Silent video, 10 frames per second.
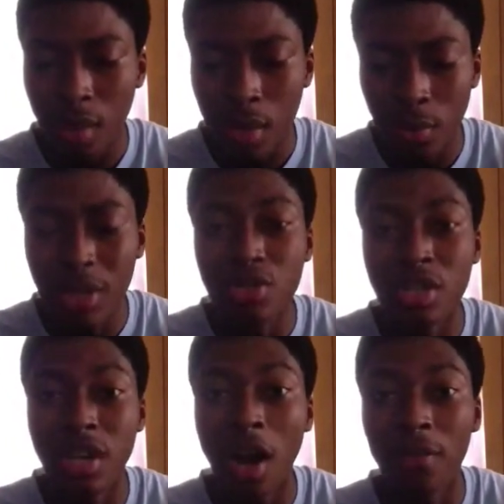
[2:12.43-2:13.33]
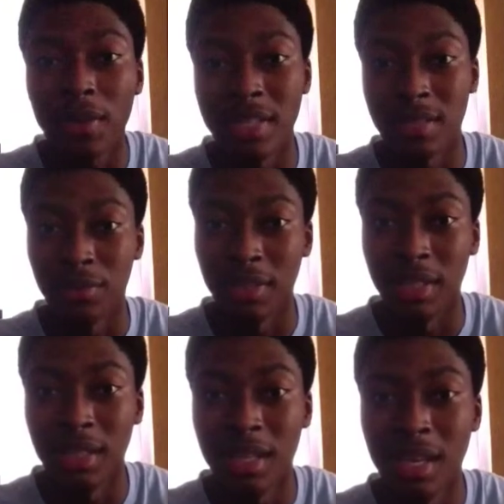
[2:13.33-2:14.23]
The one who's good
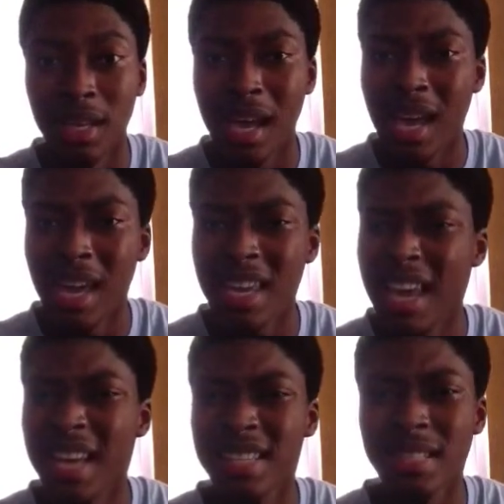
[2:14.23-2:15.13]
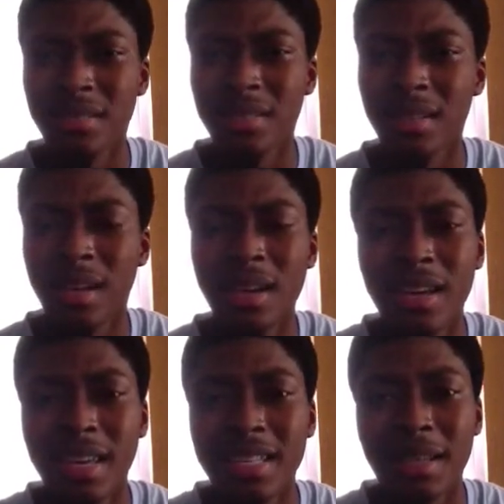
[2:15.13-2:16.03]
offensively, he's
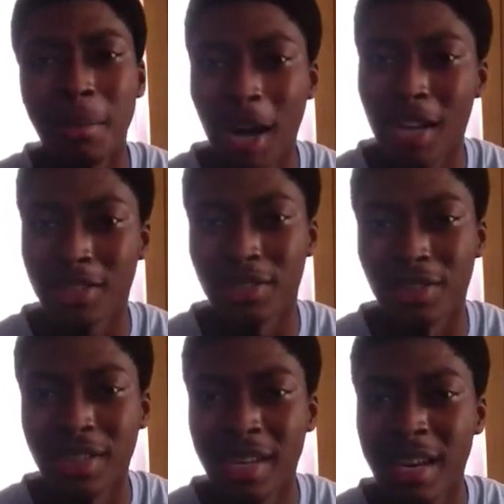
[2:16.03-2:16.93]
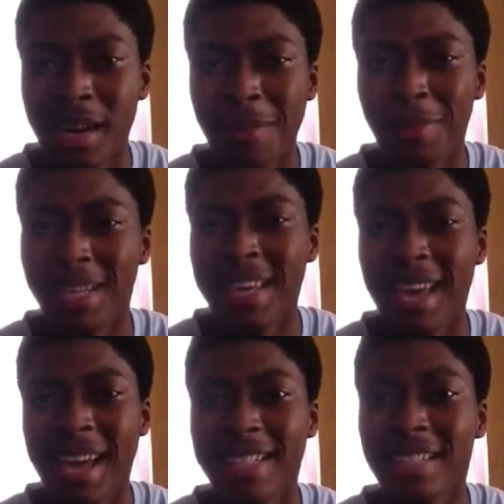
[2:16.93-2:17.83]
a boxer, but he
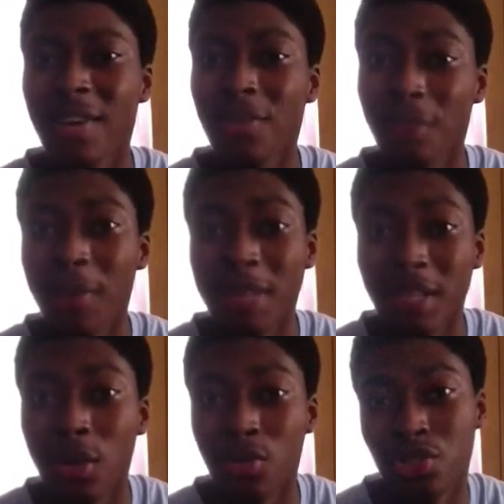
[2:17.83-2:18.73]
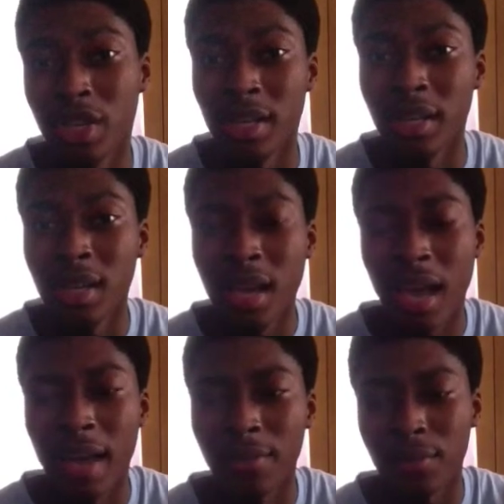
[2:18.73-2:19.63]
has a very low chin.
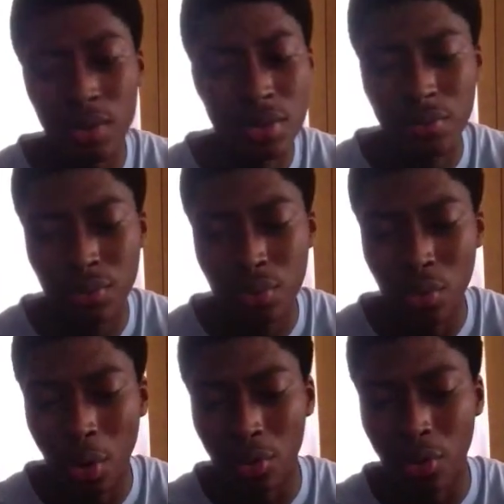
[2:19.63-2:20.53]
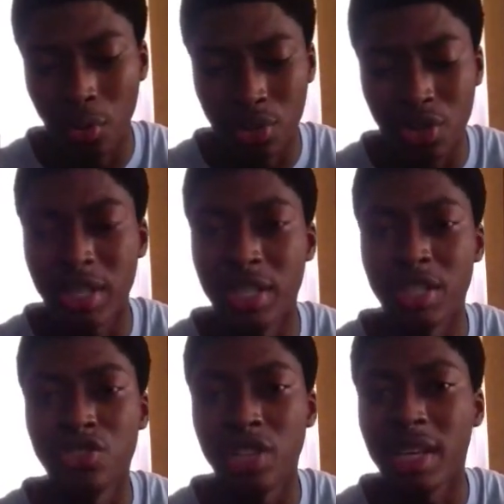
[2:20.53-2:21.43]
And for those of you who don't know what chin
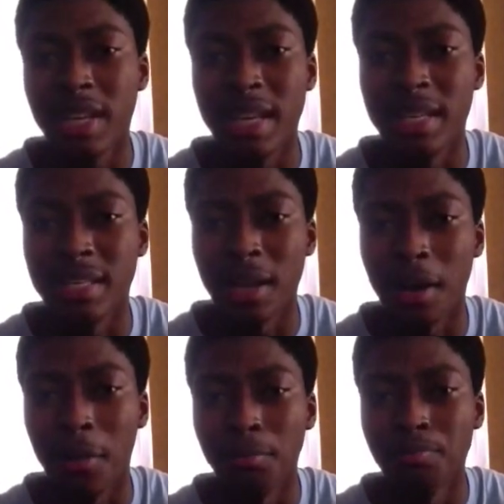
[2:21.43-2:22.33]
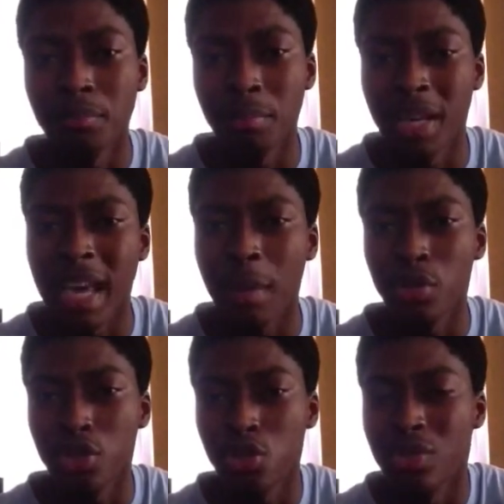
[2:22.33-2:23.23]
is being
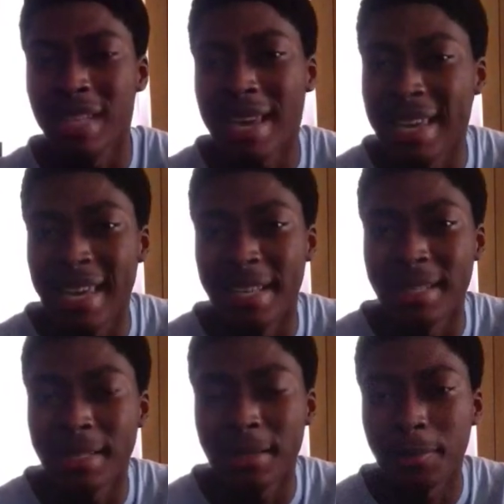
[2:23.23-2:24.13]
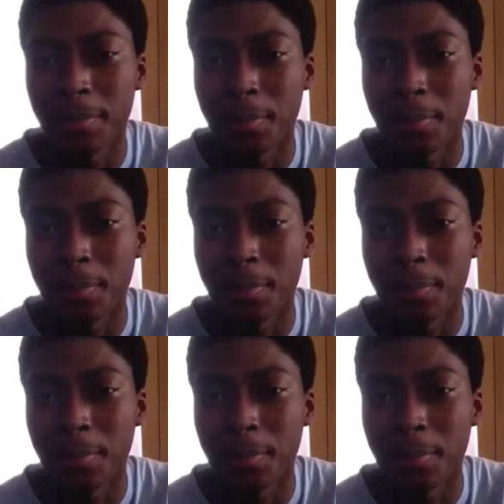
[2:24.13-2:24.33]
able to take hits.